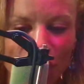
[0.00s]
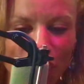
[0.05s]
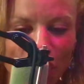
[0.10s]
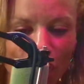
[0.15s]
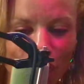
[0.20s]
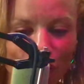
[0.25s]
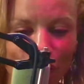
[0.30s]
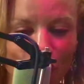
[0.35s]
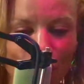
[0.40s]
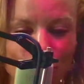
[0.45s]
The
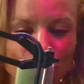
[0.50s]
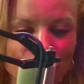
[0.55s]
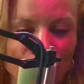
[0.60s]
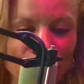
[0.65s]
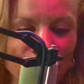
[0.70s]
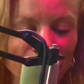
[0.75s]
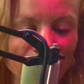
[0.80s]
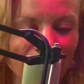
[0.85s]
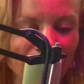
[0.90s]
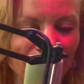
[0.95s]

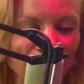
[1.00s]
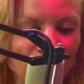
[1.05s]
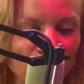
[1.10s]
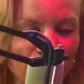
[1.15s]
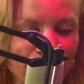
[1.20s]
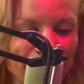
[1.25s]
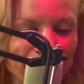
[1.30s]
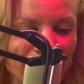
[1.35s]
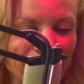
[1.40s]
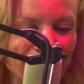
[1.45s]
closer the
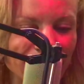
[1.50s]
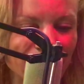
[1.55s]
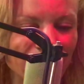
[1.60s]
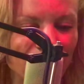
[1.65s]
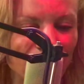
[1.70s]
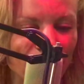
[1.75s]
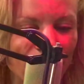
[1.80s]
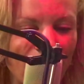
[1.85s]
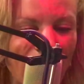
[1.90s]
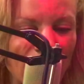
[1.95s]
clitoris is
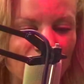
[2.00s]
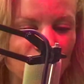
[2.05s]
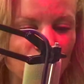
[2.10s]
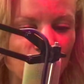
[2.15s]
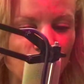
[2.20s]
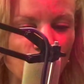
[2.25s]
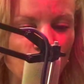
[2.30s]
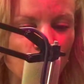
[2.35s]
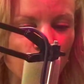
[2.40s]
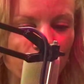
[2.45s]
to the
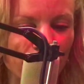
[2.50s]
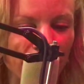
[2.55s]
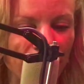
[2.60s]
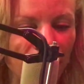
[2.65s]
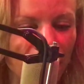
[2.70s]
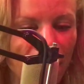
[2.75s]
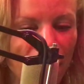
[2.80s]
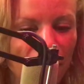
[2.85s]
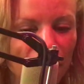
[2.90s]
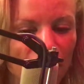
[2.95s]
vaginal
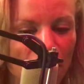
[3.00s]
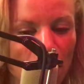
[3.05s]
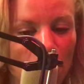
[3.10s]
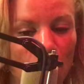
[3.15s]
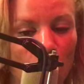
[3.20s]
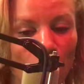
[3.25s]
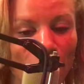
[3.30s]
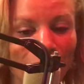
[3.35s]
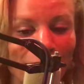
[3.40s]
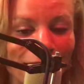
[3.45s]
opening, the
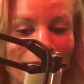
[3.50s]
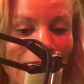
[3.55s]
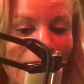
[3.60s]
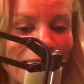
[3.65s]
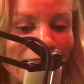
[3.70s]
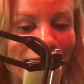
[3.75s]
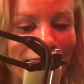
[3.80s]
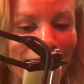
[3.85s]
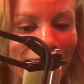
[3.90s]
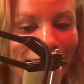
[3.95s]
more
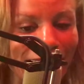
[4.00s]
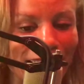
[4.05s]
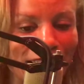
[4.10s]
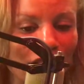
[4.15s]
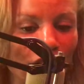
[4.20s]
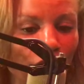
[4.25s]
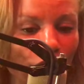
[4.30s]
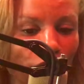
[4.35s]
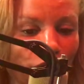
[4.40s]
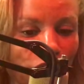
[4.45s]
likely
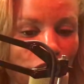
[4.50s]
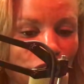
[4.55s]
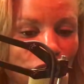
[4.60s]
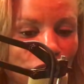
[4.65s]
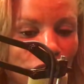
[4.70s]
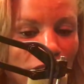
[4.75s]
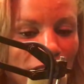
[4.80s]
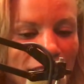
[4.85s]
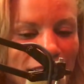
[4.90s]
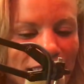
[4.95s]
it'll
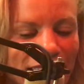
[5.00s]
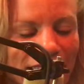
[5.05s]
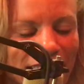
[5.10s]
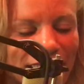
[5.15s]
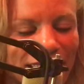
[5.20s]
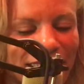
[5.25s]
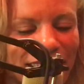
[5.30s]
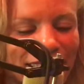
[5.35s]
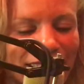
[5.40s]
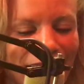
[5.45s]
feel
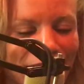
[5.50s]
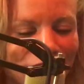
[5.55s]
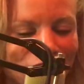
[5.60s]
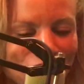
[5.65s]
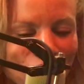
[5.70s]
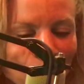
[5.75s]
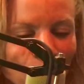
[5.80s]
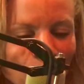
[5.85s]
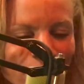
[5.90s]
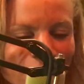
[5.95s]

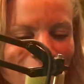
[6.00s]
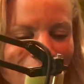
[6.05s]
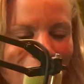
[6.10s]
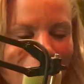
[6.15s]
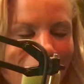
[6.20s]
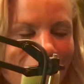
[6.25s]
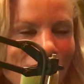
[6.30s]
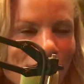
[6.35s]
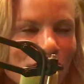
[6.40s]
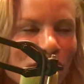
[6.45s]
sensation with
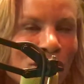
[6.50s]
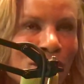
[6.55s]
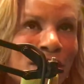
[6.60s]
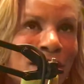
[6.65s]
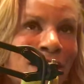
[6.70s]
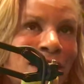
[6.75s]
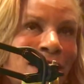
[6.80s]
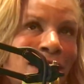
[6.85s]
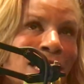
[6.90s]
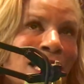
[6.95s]
every
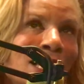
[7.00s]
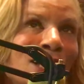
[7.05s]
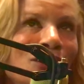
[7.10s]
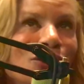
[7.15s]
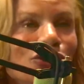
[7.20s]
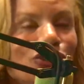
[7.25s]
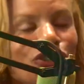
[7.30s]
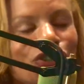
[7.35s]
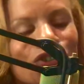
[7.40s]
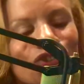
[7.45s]

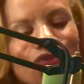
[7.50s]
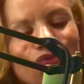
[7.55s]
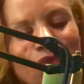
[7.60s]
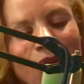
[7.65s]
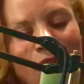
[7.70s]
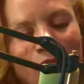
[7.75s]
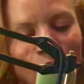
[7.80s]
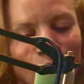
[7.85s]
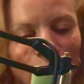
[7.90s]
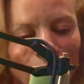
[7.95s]
single
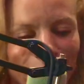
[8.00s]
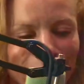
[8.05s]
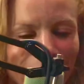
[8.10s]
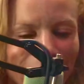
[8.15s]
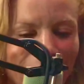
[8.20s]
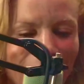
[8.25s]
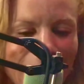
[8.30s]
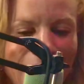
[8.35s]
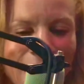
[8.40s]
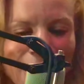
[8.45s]
stroke.
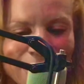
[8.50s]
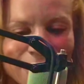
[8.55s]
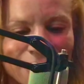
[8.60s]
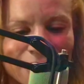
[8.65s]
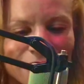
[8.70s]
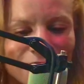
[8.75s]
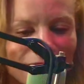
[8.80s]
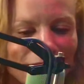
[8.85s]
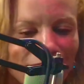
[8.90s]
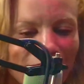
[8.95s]

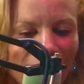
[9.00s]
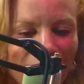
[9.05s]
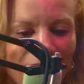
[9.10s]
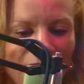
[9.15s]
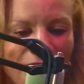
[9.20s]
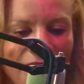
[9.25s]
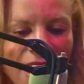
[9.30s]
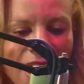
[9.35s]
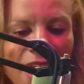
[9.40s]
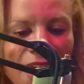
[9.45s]
Yes.
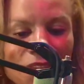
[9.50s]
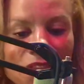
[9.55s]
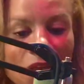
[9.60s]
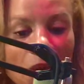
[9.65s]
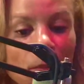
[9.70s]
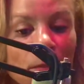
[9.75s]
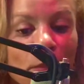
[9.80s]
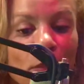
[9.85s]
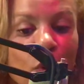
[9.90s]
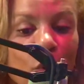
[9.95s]
And the
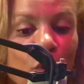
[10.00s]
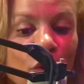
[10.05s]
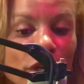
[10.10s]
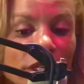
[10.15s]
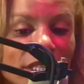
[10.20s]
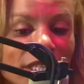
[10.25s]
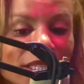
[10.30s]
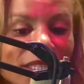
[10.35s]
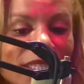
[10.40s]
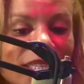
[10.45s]
more
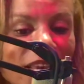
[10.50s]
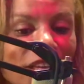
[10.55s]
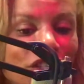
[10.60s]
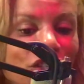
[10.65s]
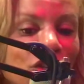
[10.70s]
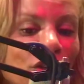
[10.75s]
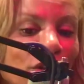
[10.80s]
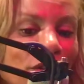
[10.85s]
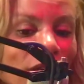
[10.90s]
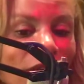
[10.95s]

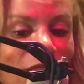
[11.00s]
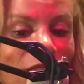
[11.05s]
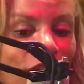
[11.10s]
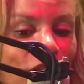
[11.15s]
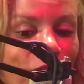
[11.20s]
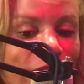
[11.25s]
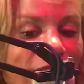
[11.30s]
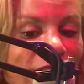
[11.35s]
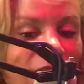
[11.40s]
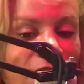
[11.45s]
sensation on the
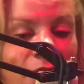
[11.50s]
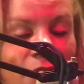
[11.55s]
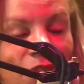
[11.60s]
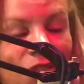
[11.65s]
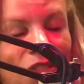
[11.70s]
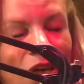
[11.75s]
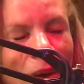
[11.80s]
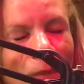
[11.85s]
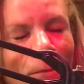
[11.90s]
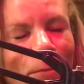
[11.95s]
clitoris,
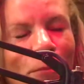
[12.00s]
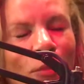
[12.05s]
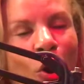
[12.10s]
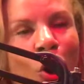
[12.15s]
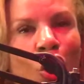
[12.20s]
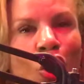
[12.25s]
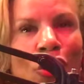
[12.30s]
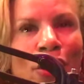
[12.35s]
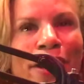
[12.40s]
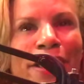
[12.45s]
the
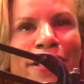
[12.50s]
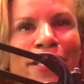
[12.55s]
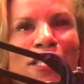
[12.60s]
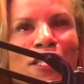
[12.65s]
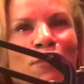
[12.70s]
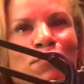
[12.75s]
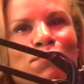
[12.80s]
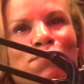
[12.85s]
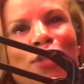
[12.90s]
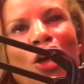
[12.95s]
more
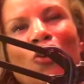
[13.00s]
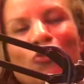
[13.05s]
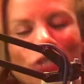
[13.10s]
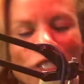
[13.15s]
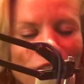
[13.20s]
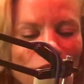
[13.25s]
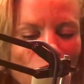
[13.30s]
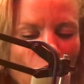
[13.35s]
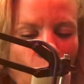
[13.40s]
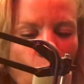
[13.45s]

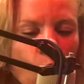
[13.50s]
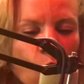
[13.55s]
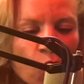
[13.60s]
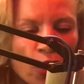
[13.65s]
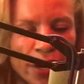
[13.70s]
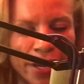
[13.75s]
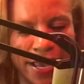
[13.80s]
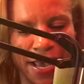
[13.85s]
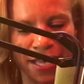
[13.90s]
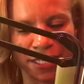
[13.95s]
explosive the
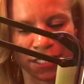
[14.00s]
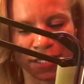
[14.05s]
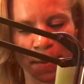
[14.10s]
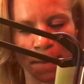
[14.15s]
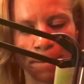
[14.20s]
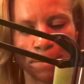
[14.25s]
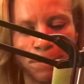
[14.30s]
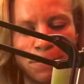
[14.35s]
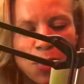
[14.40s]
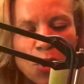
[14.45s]

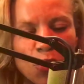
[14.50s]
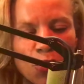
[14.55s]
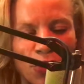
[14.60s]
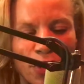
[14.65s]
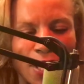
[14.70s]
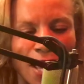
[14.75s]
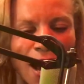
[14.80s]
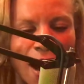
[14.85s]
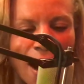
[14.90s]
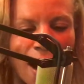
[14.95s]
orgasm.
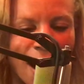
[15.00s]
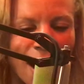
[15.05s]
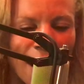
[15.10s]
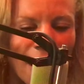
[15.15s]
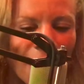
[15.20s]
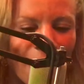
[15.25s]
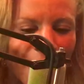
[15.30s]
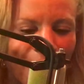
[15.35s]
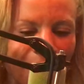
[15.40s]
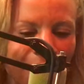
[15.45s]

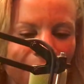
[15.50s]
Booyah.